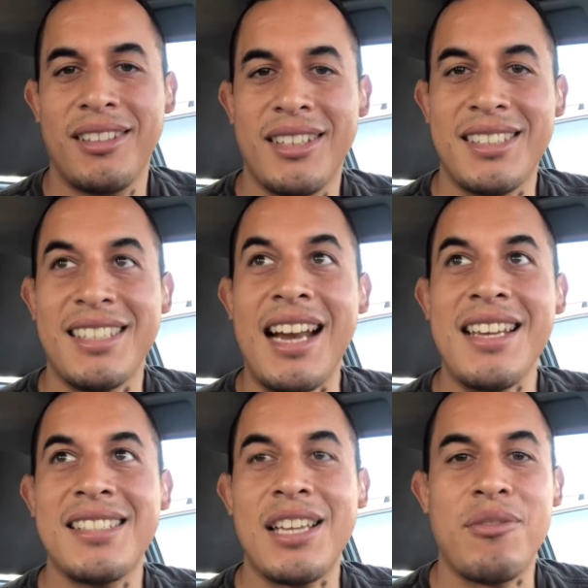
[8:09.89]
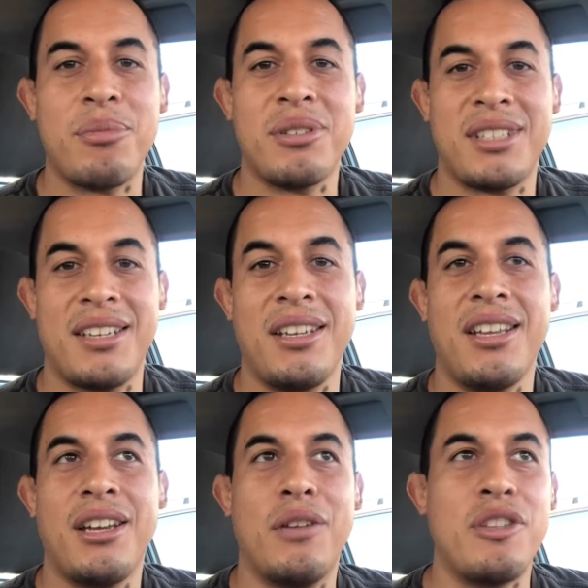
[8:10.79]
That's 97%
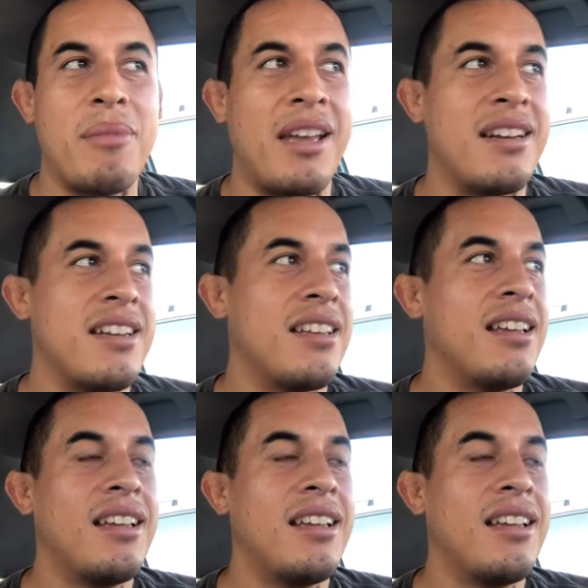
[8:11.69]
of humanity.